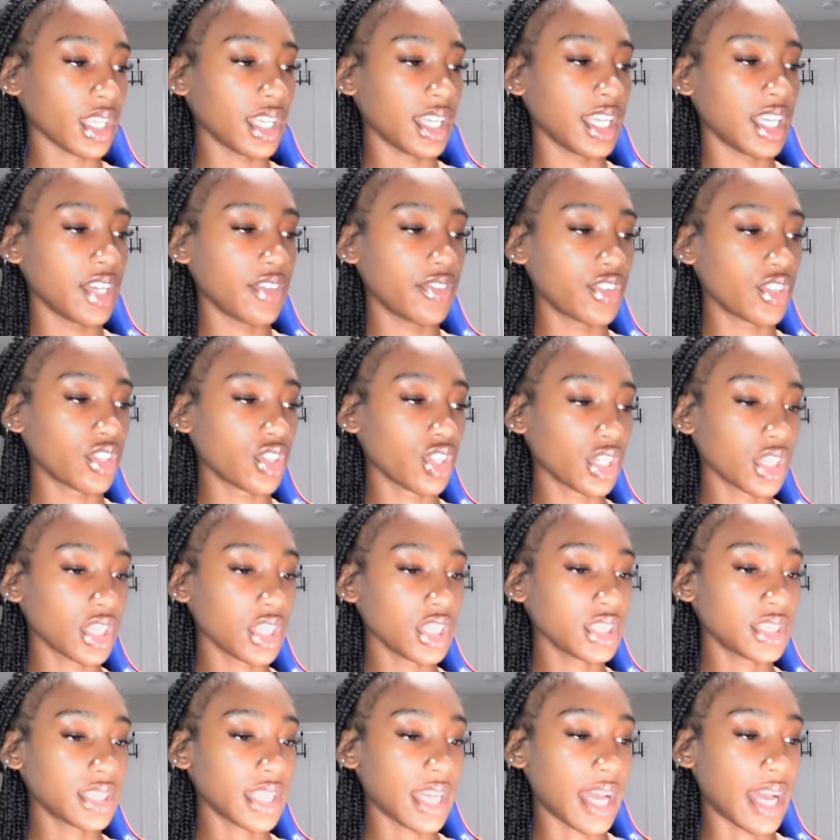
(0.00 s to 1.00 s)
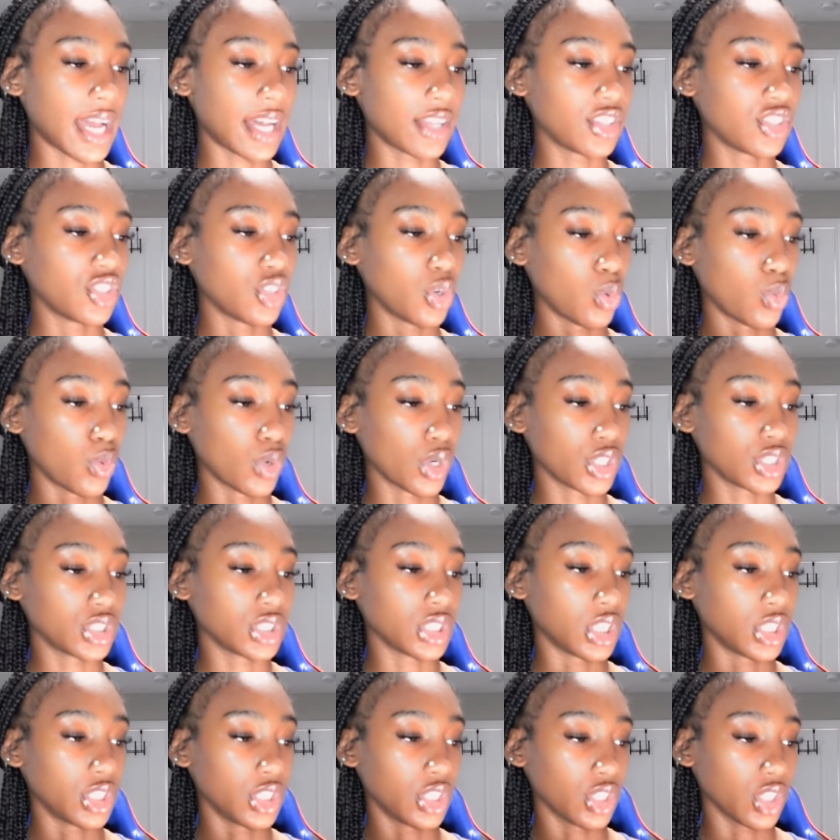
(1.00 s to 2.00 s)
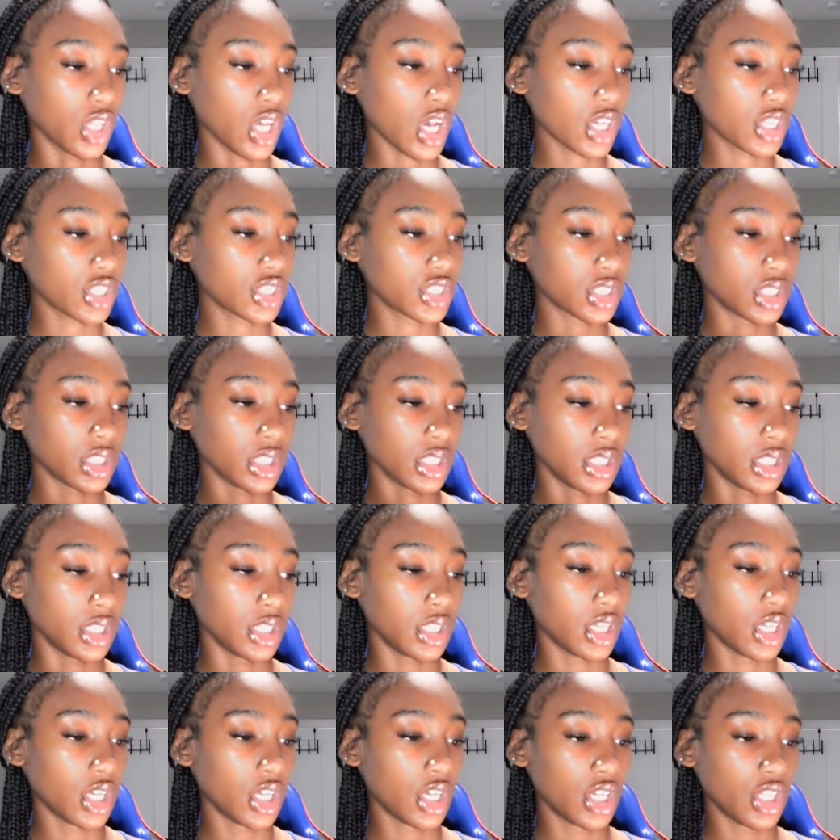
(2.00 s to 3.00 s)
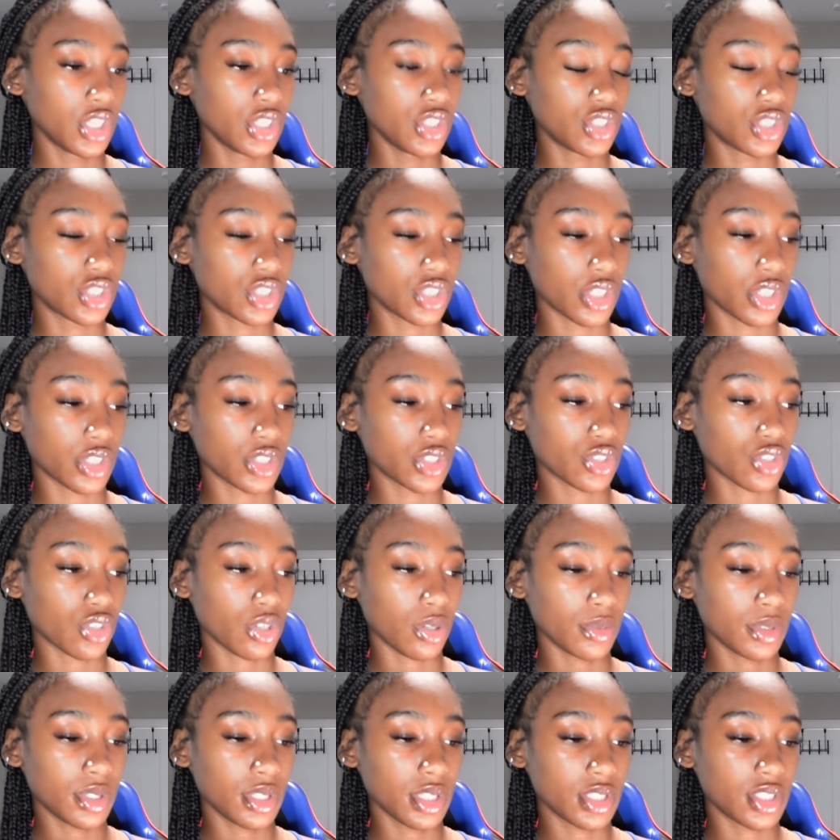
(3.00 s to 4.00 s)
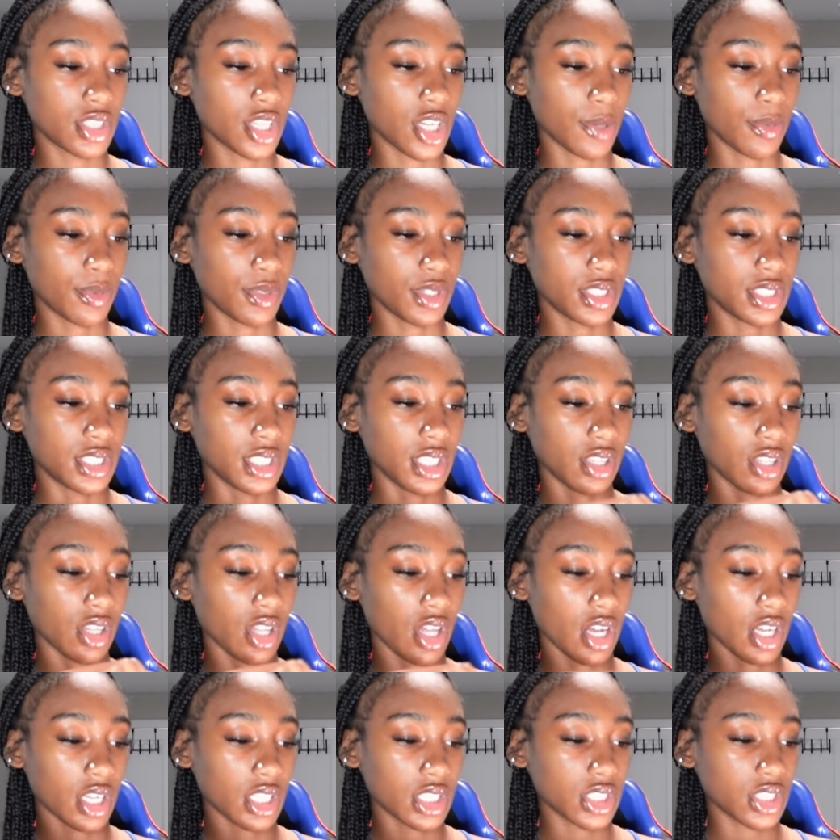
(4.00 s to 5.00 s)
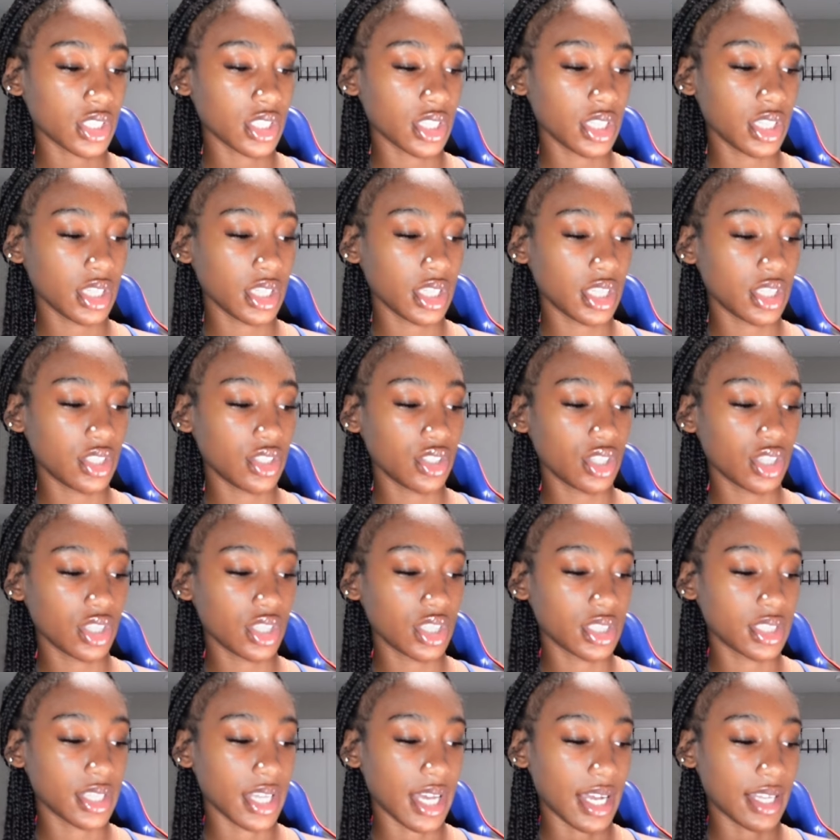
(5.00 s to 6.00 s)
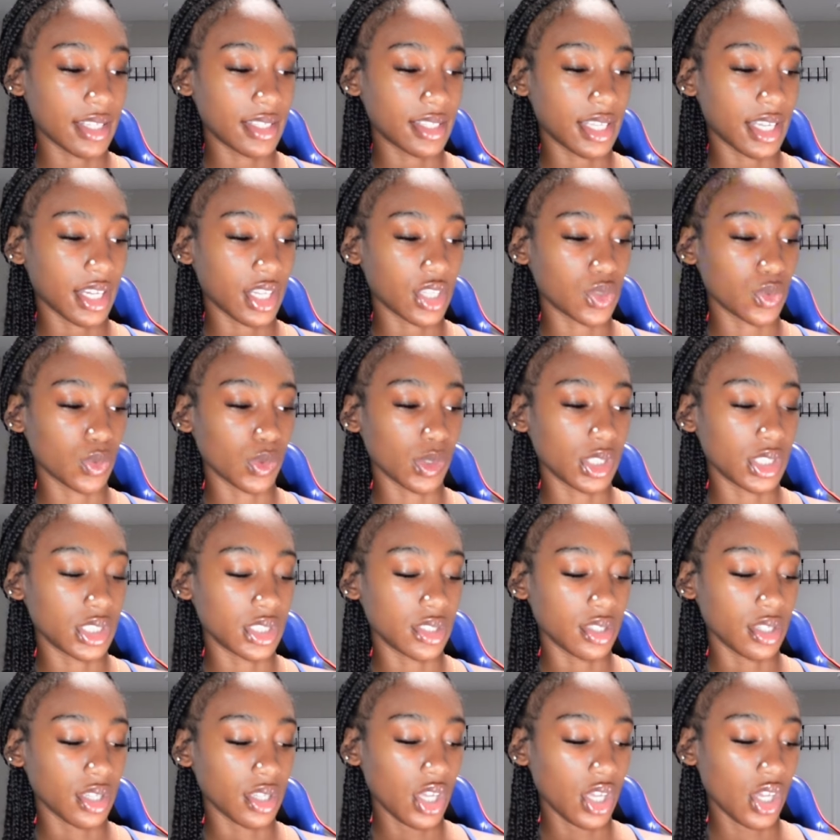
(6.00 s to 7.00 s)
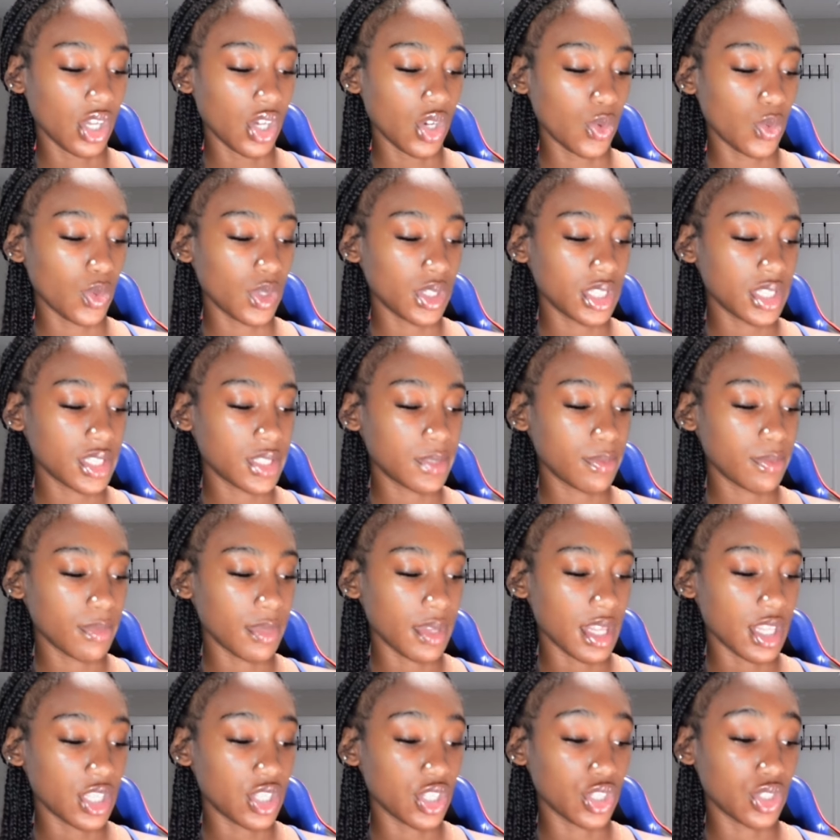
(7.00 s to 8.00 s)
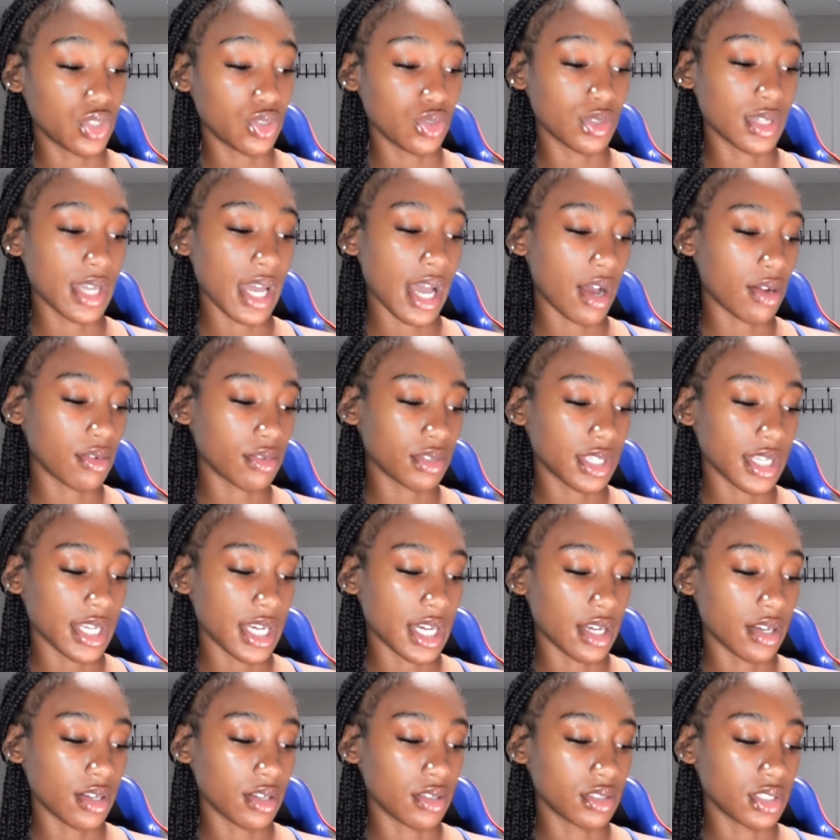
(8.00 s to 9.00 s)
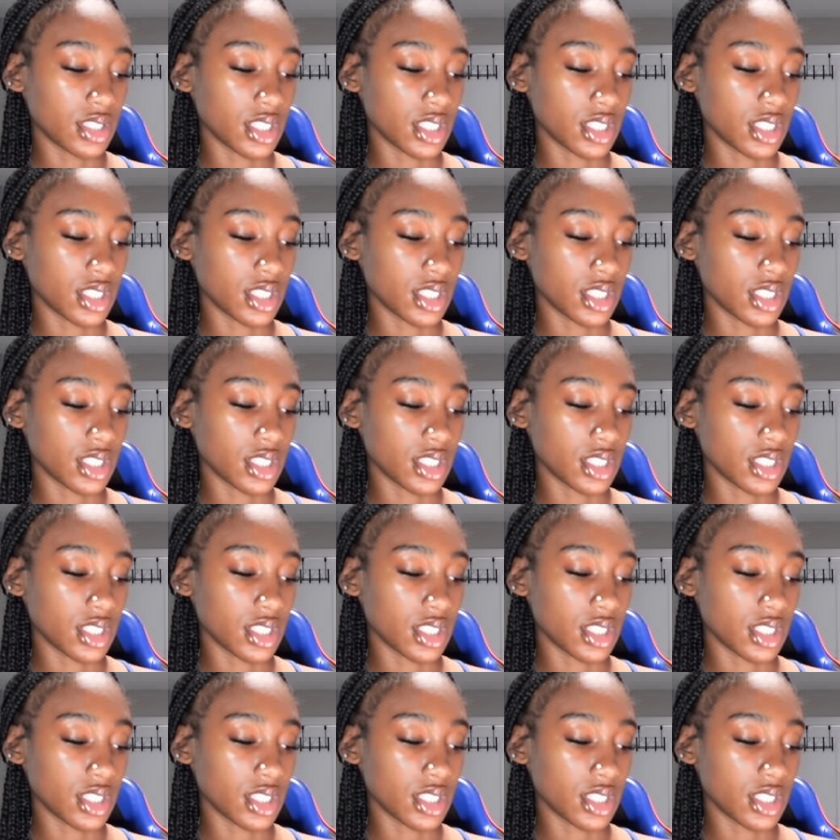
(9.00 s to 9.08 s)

If you're looking to add the words on your lock screen, you scroll to the top and you see lock screen and you could just add text with widgets minutes, you could do countdowns.